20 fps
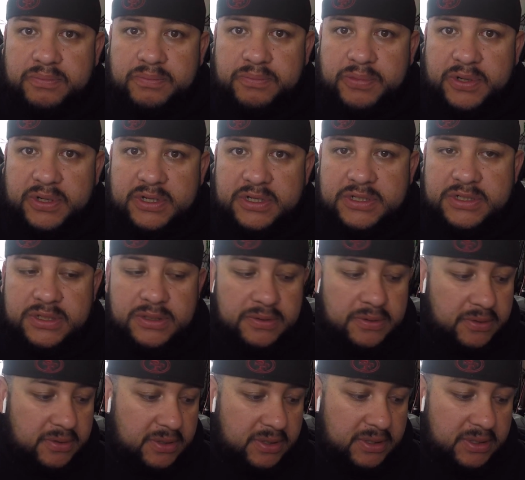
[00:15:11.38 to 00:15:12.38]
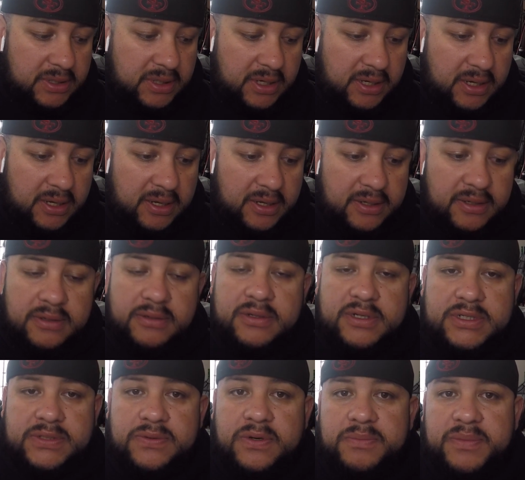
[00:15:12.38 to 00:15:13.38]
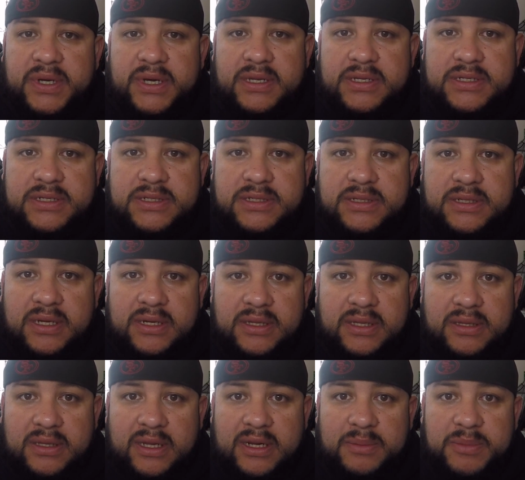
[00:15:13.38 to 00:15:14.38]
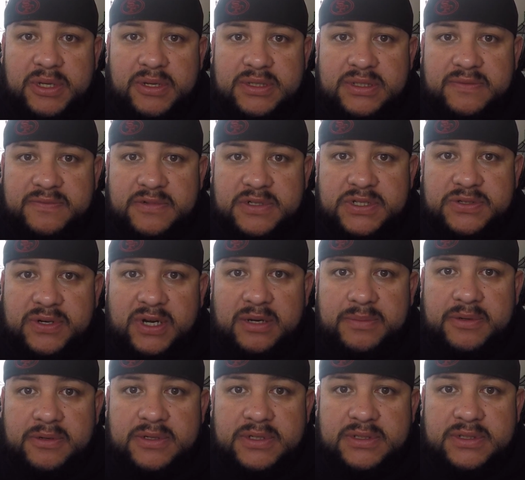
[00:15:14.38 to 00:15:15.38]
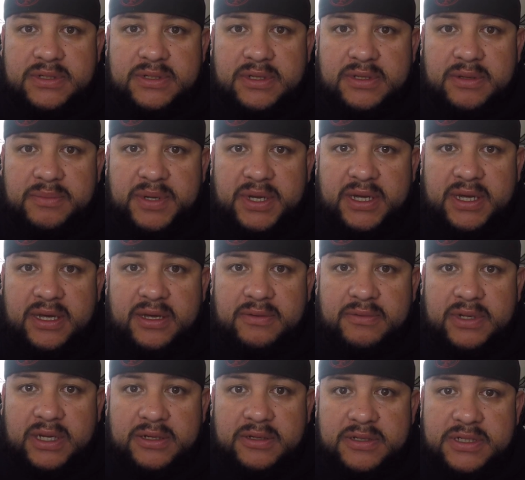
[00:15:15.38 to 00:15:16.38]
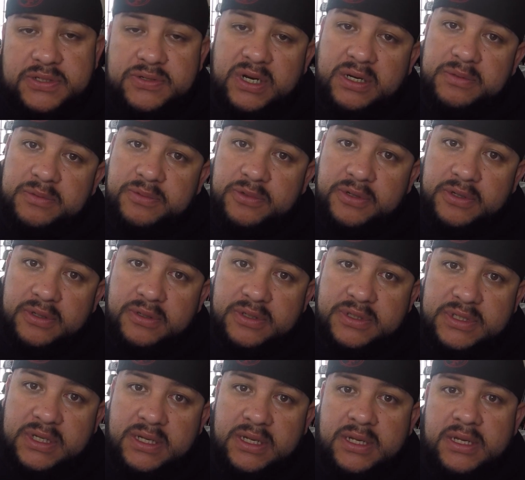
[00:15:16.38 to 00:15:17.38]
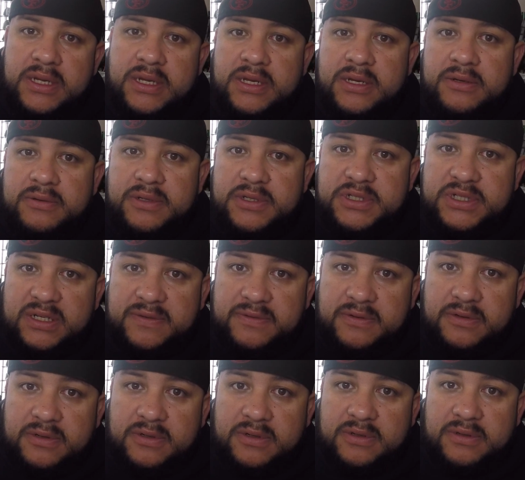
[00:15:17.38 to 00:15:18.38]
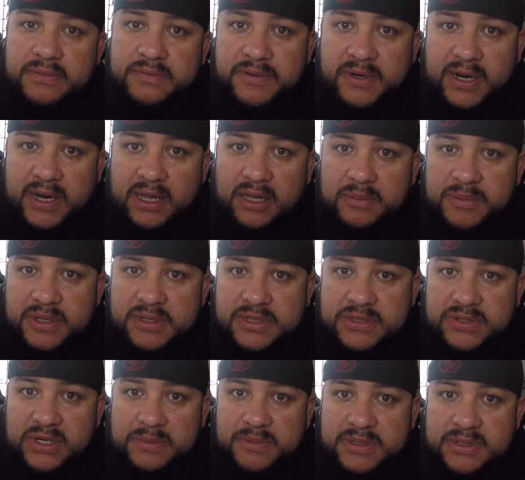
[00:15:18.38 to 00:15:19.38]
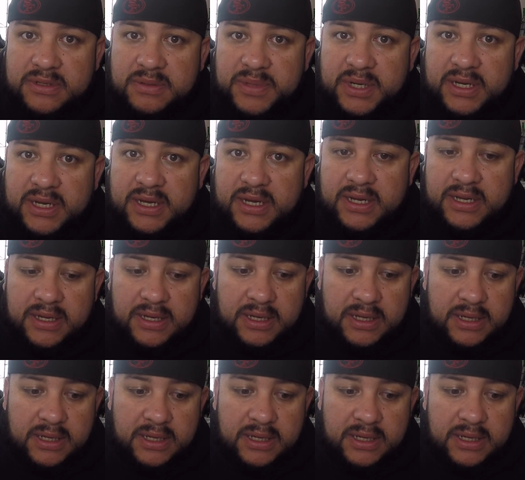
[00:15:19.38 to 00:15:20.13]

pretty soon on the swim baits that I'm using for stripers in the bay. When I do the striper boils, we jig for halibut and stripers in the bay,